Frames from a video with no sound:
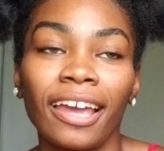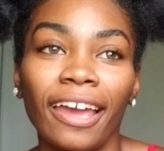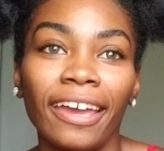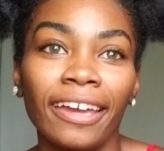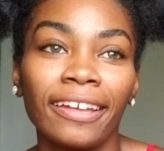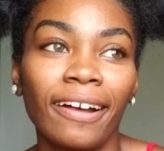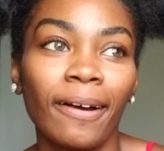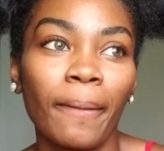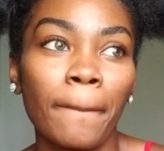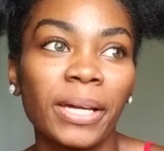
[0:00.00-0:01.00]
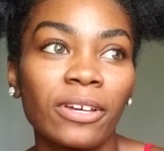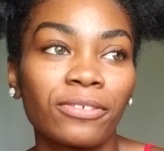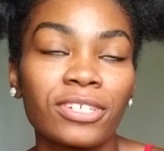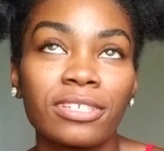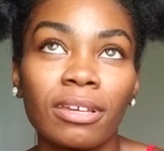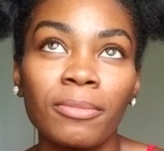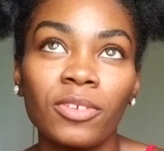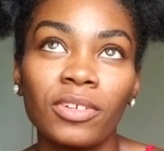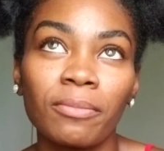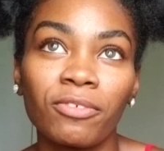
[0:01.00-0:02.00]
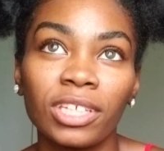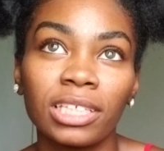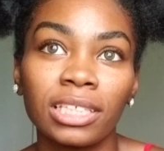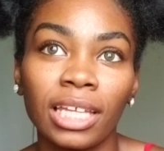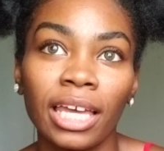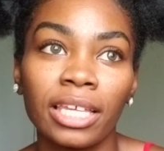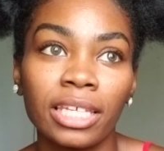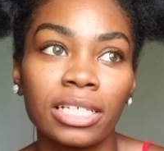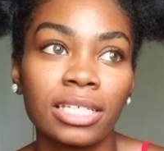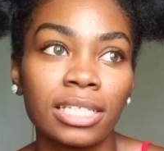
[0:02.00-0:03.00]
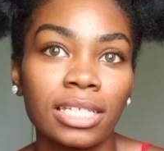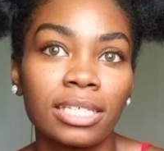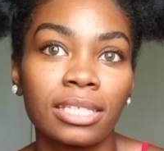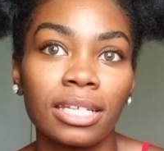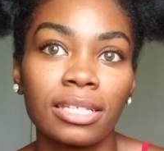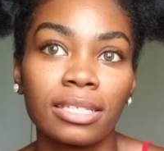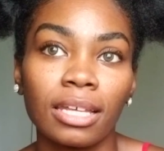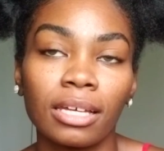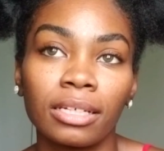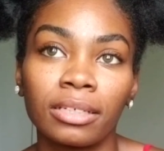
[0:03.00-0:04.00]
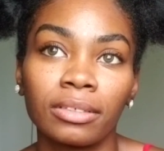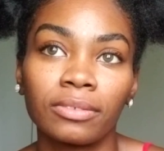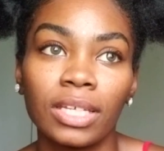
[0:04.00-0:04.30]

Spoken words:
And but for some of you, I'm feeling like there's this sense of,